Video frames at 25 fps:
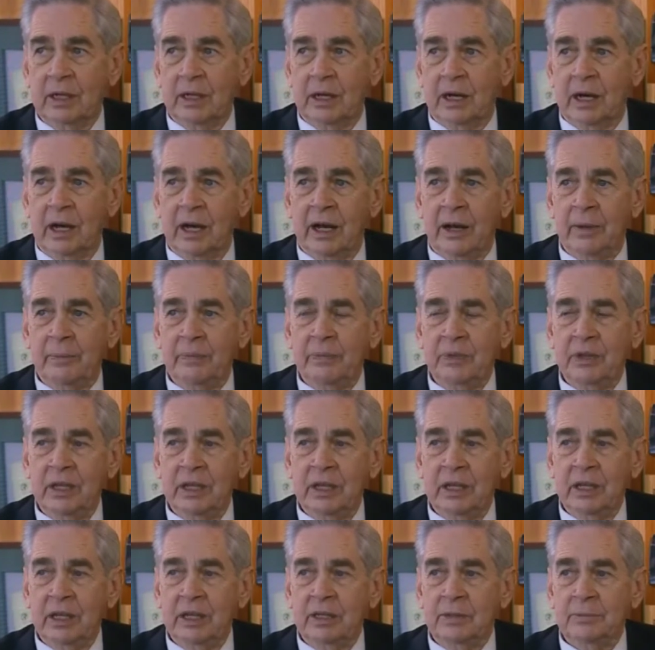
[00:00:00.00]
Uh,
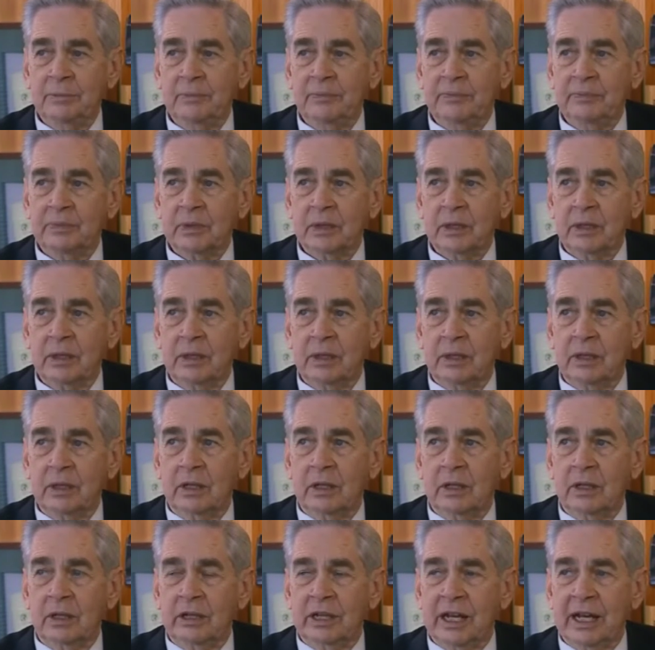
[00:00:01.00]
in
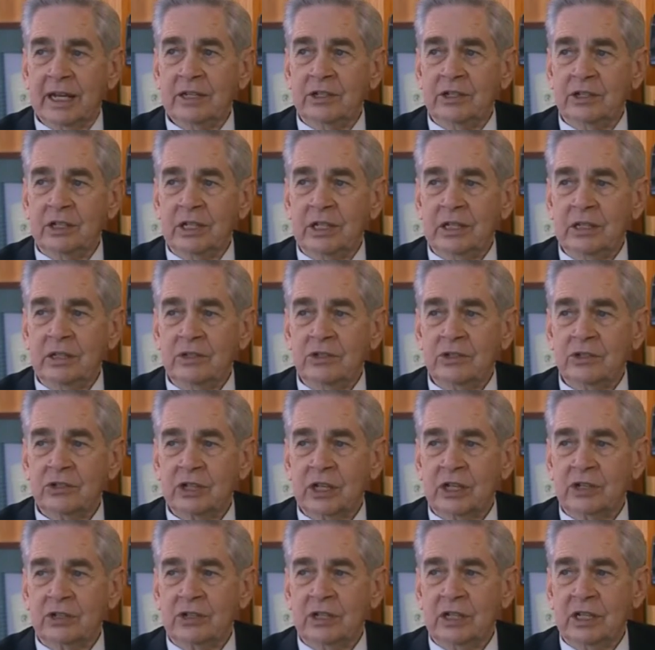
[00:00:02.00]
nineteen
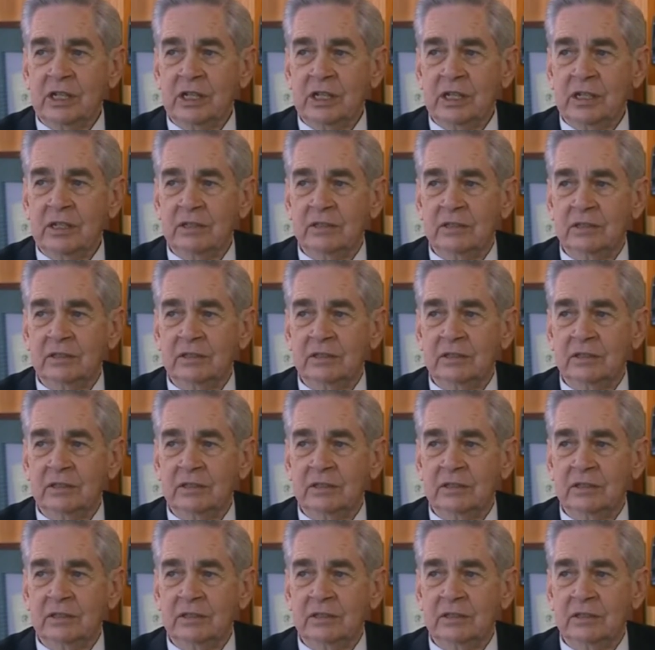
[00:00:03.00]
sixty-five,